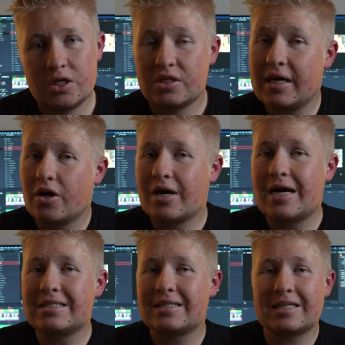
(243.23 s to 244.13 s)
So there you go
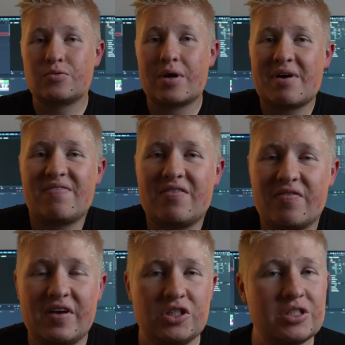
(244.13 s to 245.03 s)
guys, that's one of my
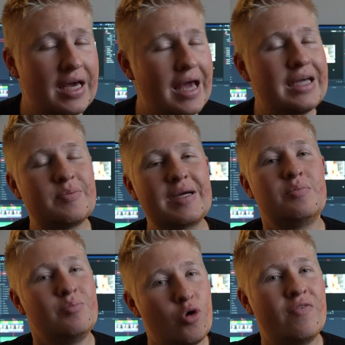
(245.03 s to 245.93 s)
favorite features.
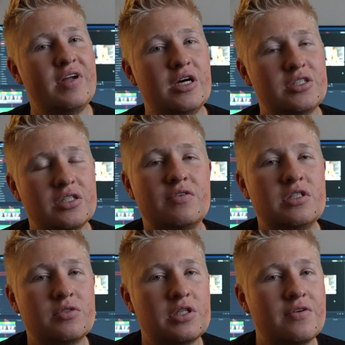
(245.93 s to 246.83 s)
Expect more videos on
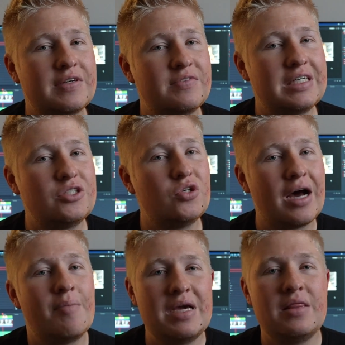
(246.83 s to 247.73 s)
DaVinci Resolve seventeen to
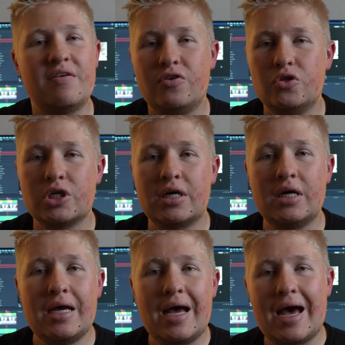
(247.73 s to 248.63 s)
come in the future,
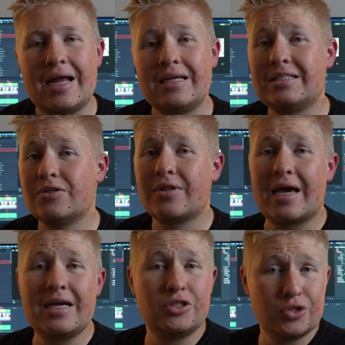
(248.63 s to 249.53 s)
and until
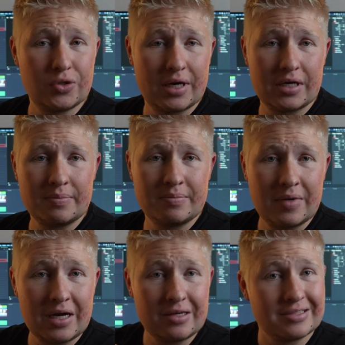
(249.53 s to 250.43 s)
they do come,
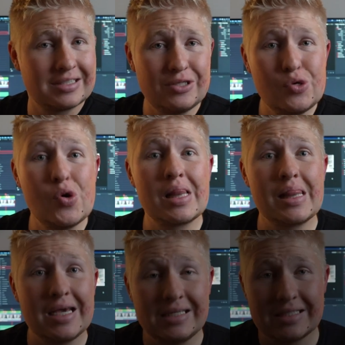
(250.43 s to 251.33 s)
I'll see you
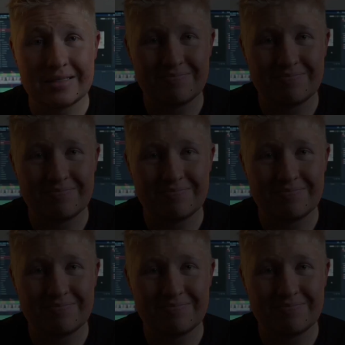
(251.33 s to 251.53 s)
later.